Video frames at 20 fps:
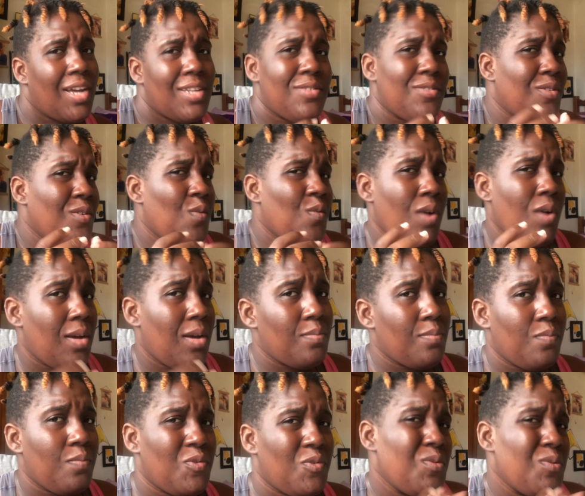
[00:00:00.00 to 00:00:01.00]
I don't know why
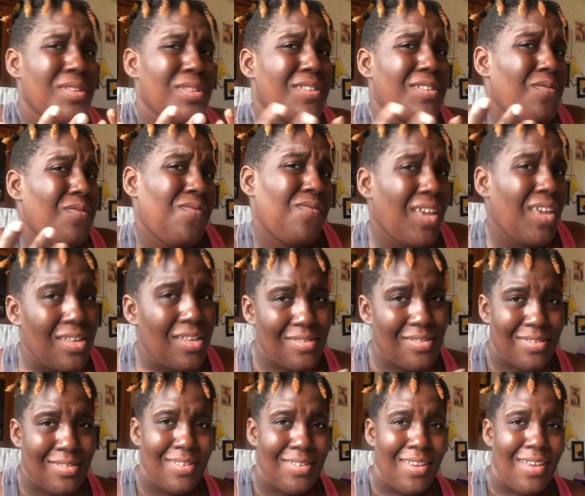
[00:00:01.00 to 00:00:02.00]
I'm doing this
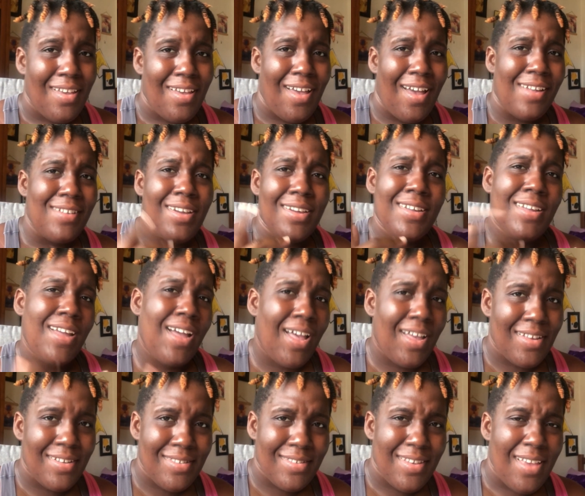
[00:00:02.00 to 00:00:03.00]
face. And
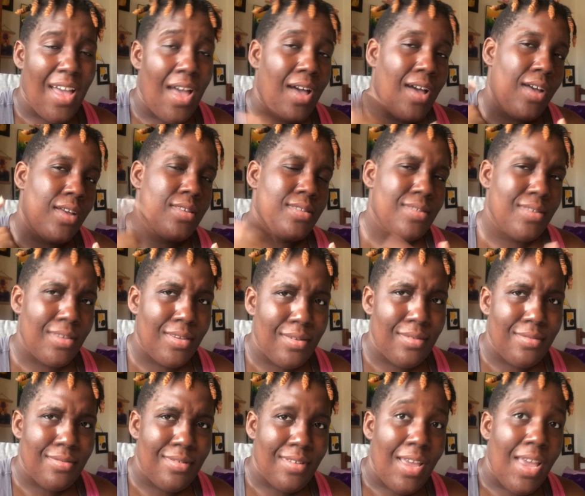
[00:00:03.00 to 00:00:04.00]
guys, I'll
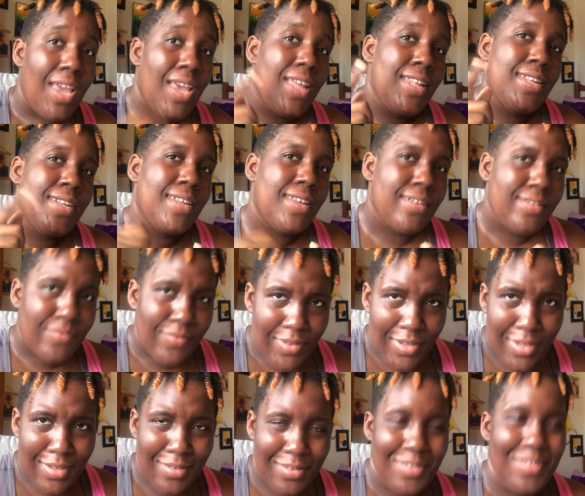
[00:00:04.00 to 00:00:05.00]
see you in the next
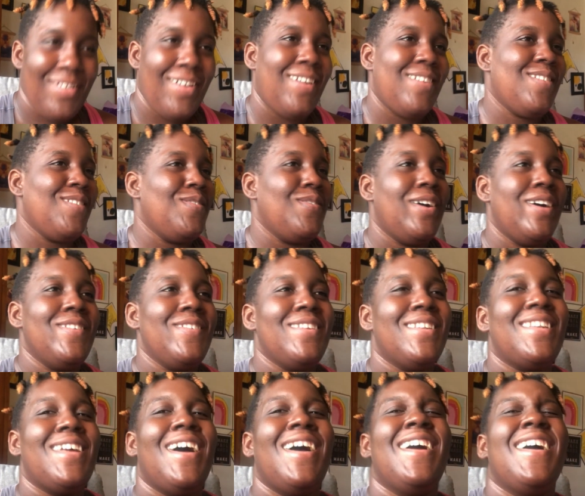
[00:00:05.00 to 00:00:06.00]
video. I don't know why I'm
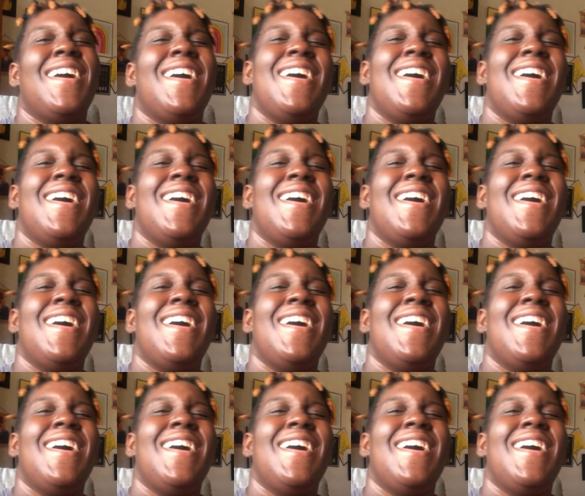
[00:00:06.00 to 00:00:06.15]
doing that.